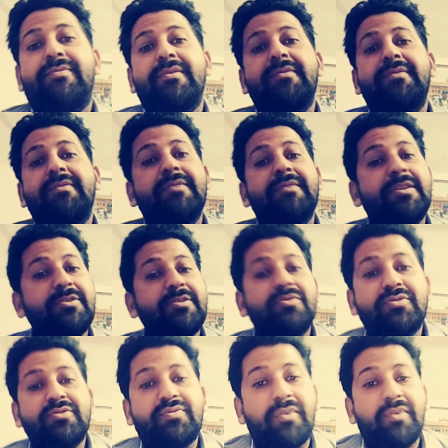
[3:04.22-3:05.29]
we will
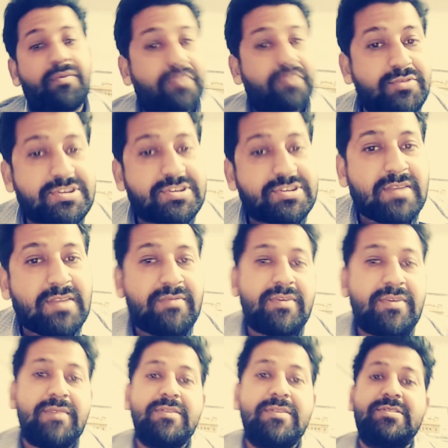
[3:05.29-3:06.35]
use for future,
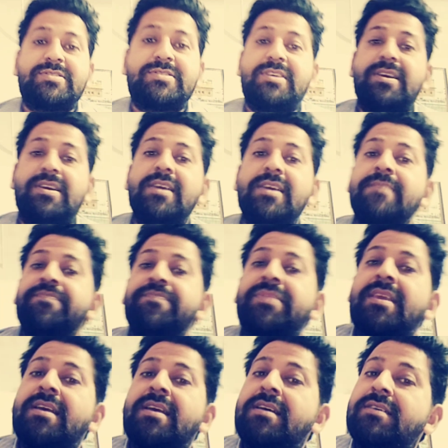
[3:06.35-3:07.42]
we will say
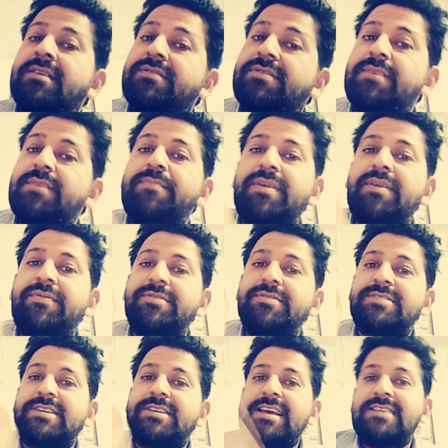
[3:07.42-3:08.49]
simple
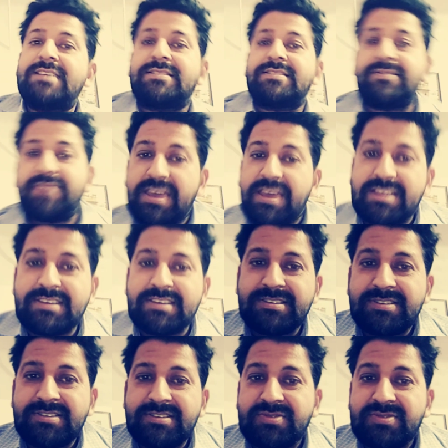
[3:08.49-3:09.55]
future tense. Very
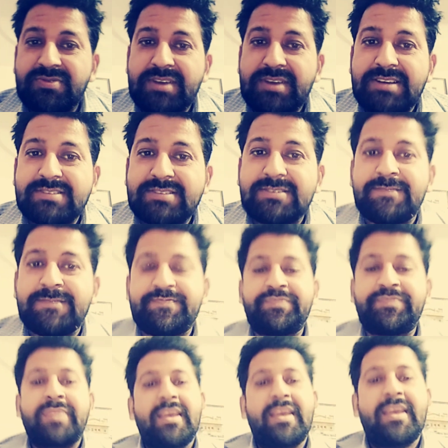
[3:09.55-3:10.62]
easy, students.
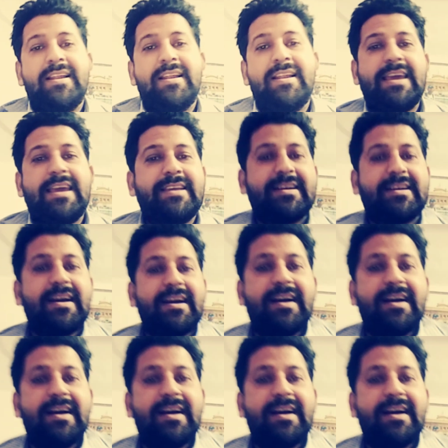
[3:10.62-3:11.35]
Like